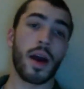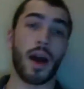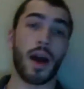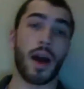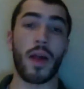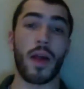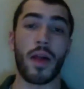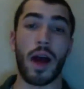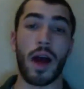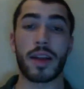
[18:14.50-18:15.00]

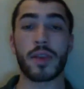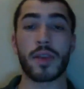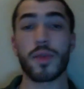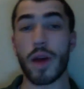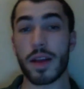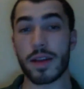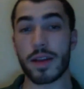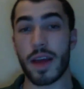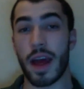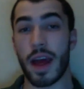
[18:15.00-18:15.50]
I do
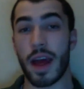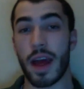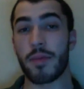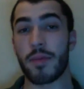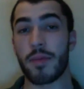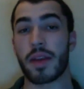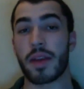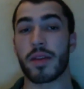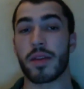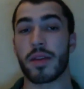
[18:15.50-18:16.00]
like that. I
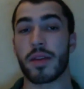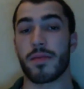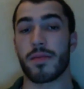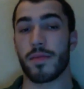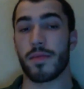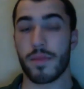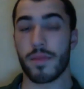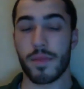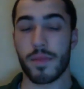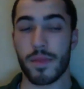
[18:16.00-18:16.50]
mean,
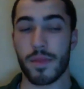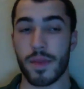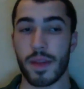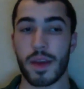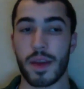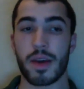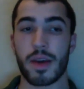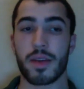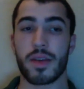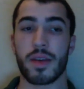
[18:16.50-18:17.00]

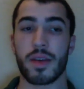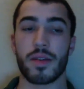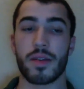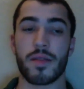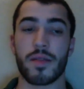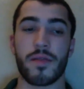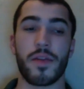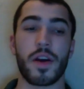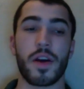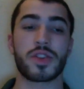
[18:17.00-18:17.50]
the
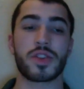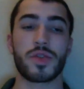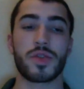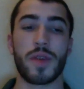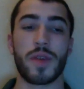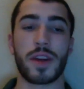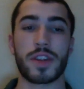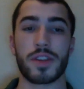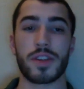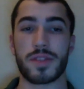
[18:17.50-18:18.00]

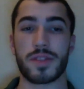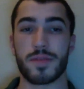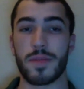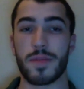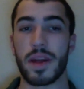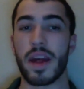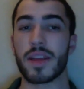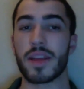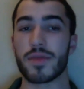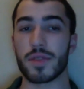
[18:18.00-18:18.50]
fluctuation of his
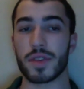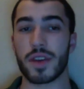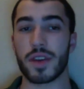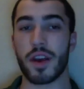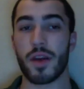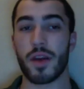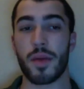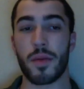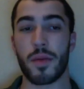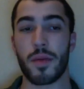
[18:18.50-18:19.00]
minutes will
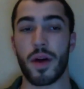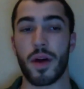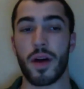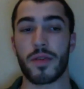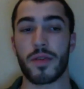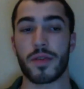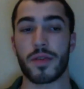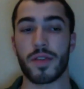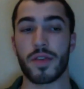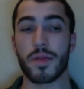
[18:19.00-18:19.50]
scare people
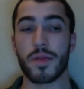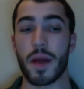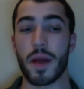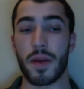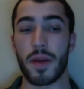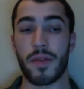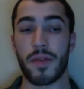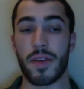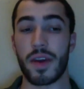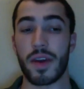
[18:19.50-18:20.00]
off too. But I
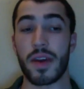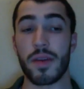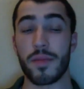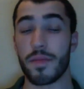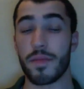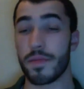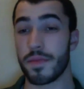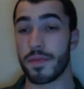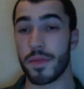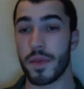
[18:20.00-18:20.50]
mean,
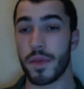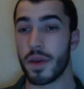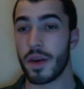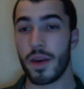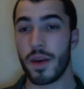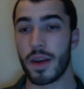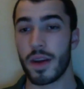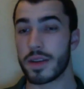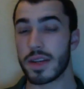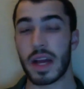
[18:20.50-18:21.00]

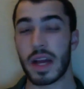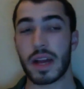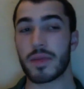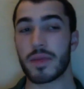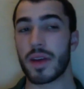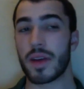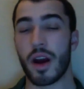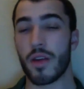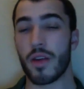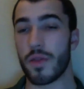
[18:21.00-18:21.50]
it's not going to be
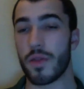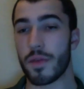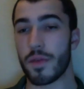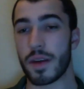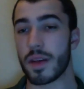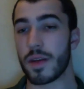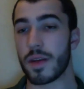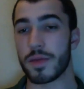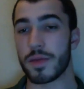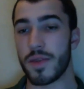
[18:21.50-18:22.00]
hard for him to
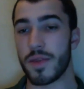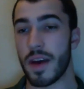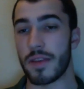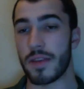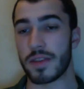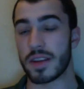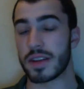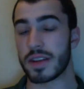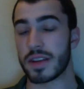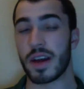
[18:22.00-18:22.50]
eclipse
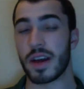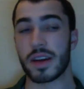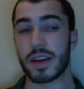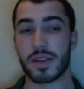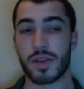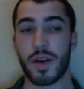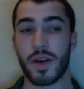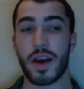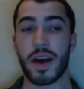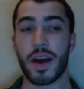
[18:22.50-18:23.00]
5-6x.
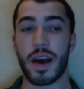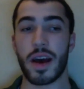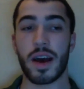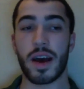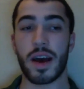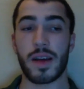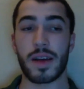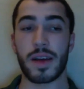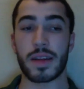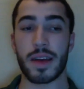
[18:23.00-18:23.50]
So I
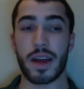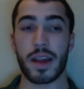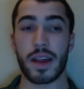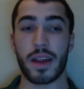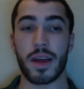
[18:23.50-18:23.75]
like that.